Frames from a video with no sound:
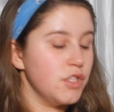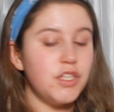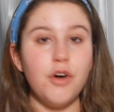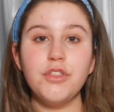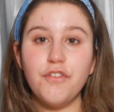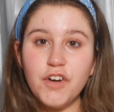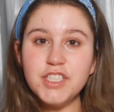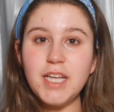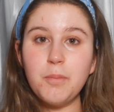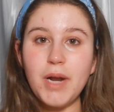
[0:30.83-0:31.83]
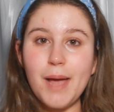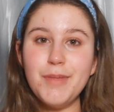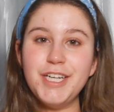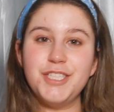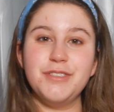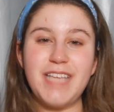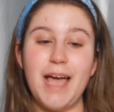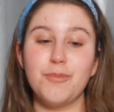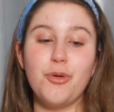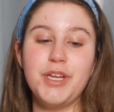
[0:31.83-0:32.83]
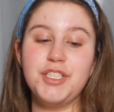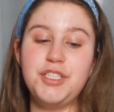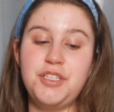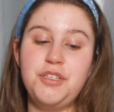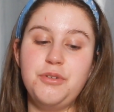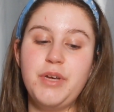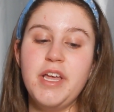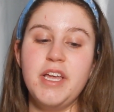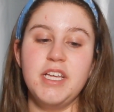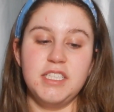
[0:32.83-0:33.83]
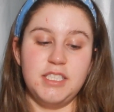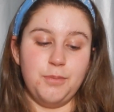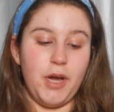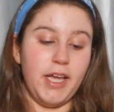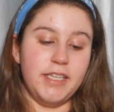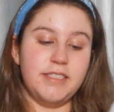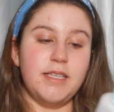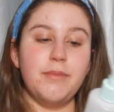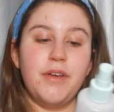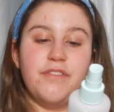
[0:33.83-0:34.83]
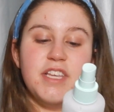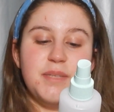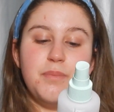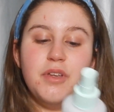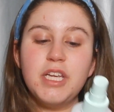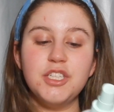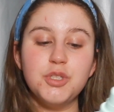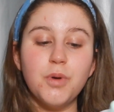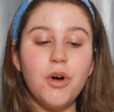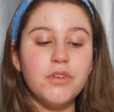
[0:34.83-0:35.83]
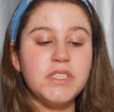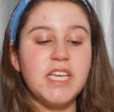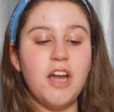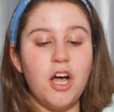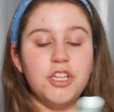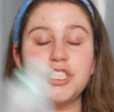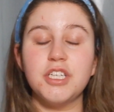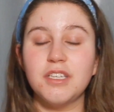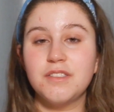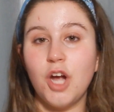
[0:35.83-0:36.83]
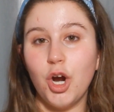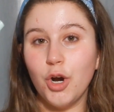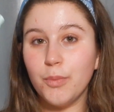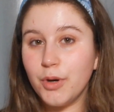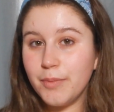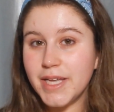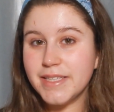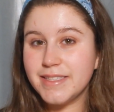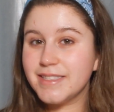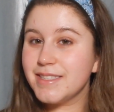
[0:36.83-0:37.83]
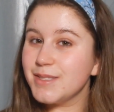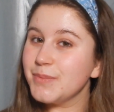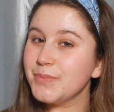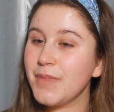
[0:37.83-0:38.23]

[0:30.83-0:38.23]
So the first step, what I'm going to do is I'm going to spray some of this Beauty Control Skinologist Herbal Mist.